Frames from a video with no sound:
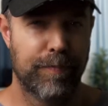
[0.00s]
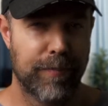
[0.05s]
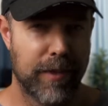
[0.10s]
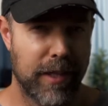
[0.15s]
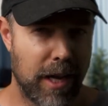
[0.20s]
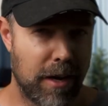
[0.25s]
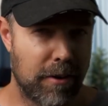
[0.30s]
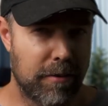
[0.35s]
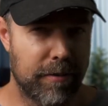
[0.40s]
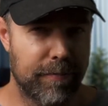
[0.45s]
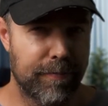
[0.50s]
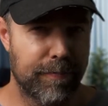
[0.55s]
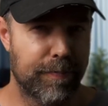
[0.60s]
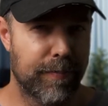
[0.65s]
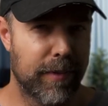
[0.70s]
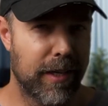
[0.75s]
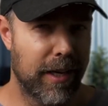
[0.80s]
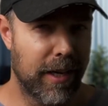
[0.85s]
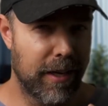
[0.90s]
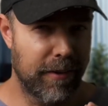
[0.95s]
Now,
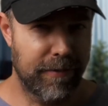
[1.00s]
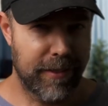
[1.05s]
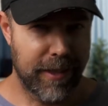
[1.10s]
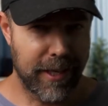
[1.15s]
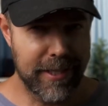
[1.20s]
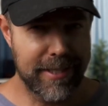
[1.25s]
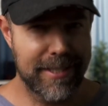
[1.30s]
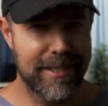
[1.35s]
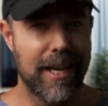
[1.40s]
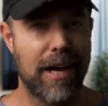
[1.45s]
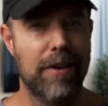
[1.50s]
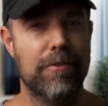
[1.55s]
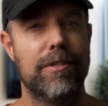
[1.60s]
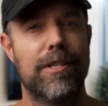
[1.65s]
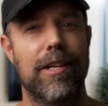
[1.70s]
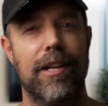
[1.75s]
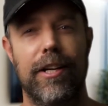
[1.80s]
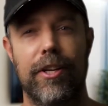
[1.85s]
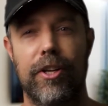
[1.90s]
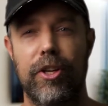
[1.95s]
if this
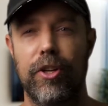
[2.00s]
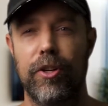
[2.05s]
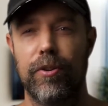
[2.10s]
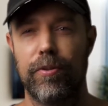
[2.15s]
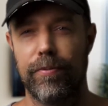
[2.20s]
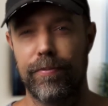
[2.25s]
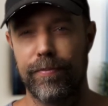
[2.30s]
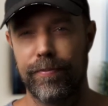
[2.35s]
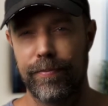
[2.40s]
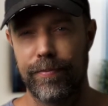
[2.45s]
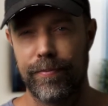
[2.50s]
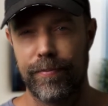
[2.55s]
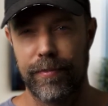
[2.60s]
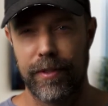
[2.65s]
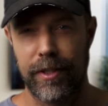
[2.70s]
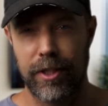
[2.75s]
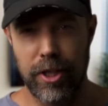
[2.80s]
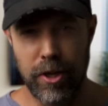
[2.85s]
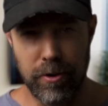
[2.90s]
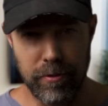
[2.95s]
sounds like you,
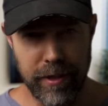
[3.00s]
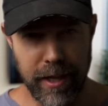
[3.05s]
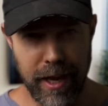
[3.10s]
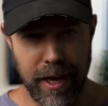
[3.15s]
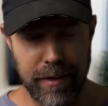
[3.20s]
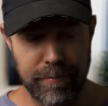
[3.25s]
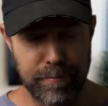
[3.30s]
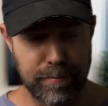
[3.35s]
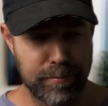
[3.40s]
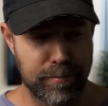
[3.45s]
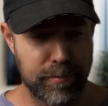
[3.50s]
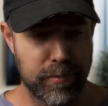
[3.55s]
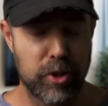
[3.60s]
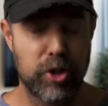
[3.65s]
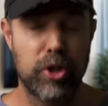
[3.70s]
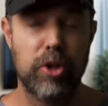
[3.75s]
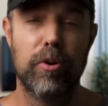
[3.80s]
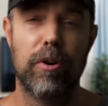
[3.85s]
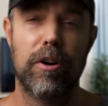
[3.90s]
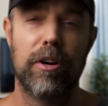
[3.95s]
know that
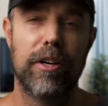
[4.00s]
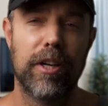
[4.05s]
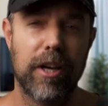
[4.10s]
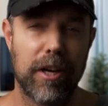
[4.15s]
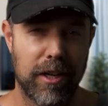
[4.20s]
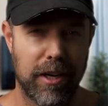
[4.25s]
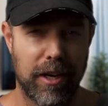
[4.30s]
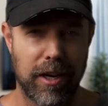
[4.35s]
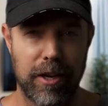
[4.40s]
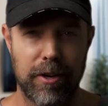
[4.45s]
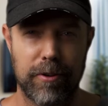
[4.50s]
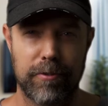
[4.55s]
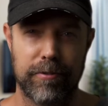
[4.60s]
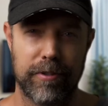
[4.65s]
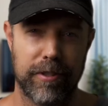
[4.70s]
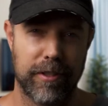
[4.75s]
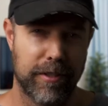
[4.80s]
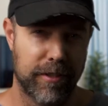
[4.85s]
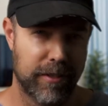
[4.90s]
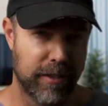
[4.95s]
you are not
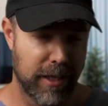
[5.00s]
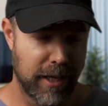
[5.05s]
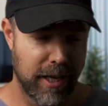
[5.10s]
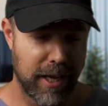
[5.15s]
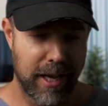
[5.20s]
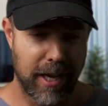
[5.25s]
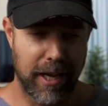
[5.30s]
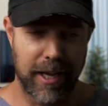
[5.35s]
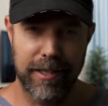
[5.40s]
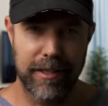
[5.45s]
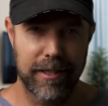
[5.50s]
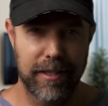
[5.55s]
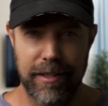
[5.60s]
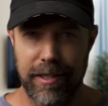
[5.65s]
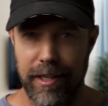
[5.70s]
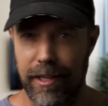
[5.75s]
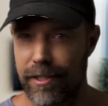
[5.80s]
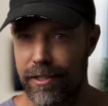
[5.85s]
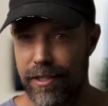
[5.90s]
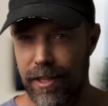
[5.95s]
alone. And
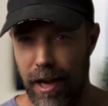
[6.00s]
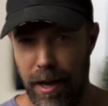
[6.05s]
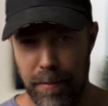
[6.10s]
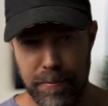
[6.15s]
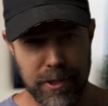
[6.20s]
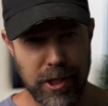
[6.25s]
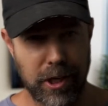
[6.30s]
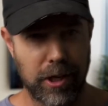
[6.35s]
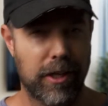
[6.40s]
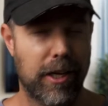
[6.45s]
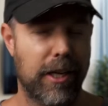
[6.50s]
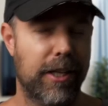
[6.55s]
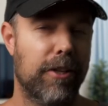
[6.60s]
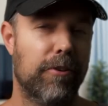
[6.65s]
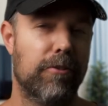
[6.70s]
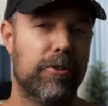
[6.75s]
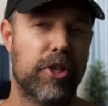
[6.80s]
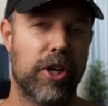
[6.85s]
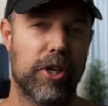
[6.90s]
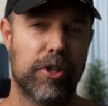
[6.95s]
there's absolutely
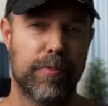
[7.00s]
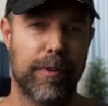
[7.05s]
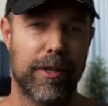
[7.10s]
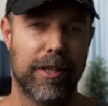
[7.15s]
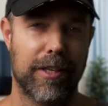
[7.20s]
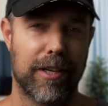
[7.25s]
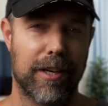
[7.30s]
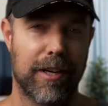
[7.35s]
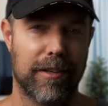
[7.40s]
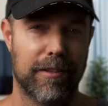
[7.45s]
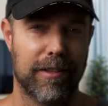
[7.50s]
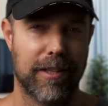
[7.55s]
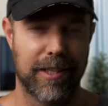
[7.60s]
no judgment here.